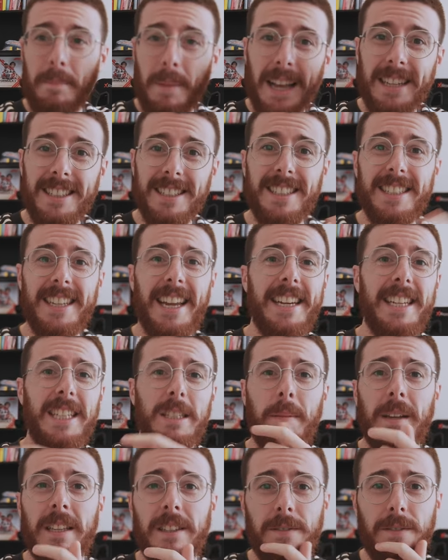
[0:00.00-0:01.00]
Bastianini
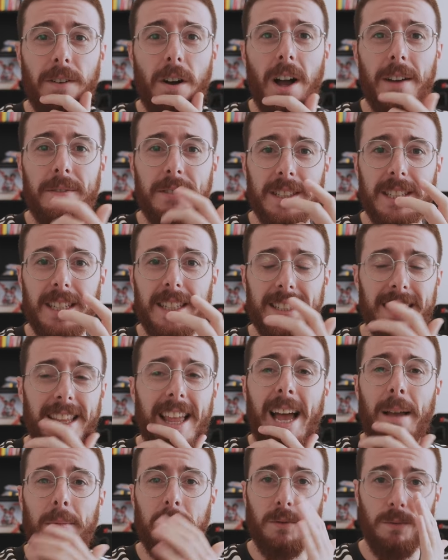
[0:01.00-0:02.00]
spends five, six
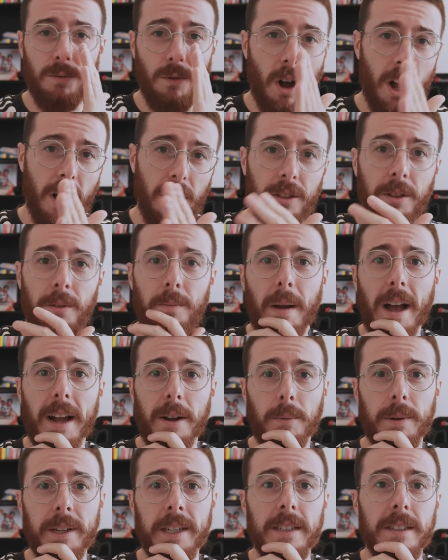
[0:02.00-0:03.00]
laps right on the
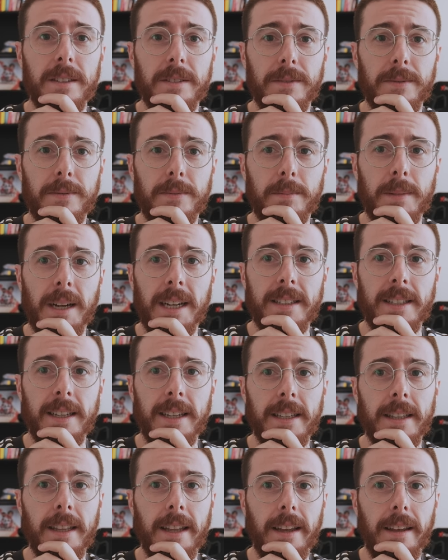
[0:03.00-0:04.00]
back wheel of
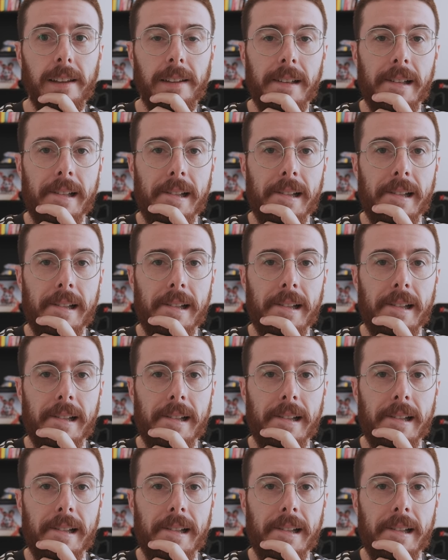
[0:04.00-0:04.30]
Martin there.